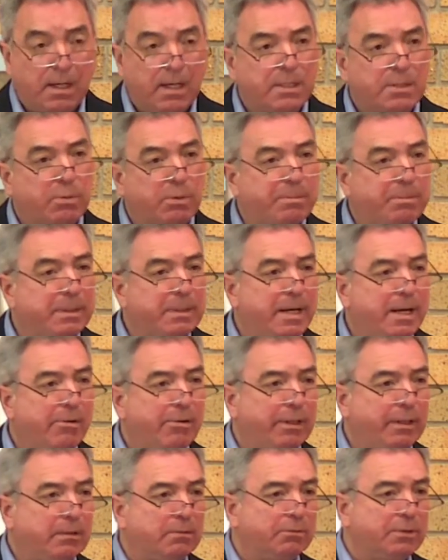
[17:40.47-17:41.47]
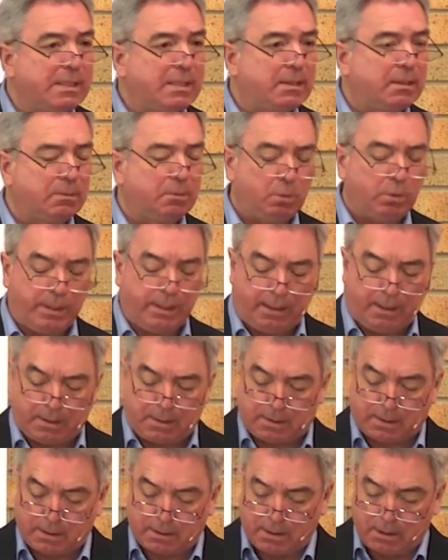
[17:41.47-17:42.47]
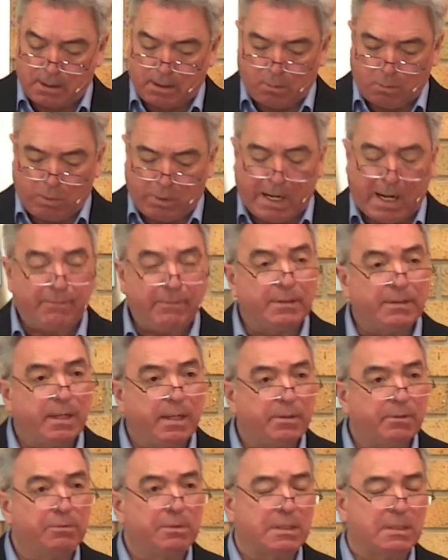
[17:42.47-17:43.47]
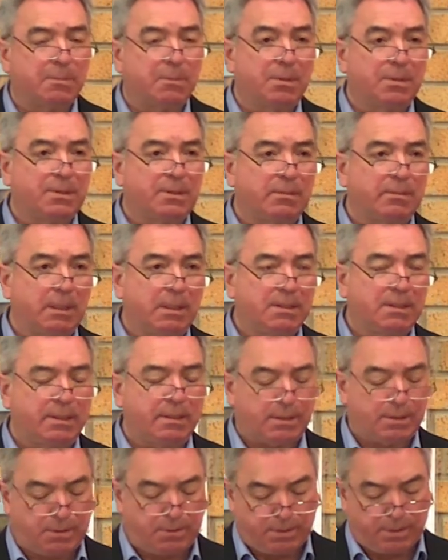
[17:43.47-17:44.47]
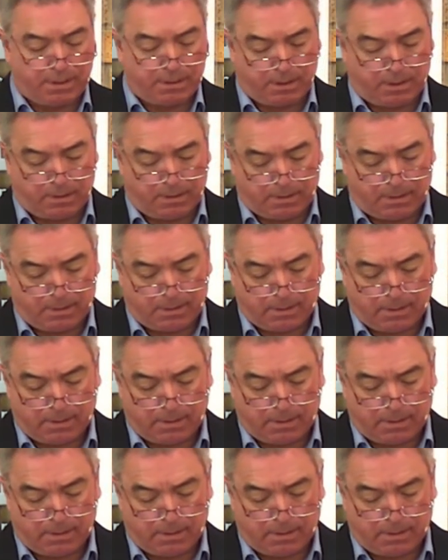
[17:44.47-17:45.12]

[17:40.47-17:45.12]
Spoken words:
As we've been hearing in recent weeks, we have another responsibility as Christians.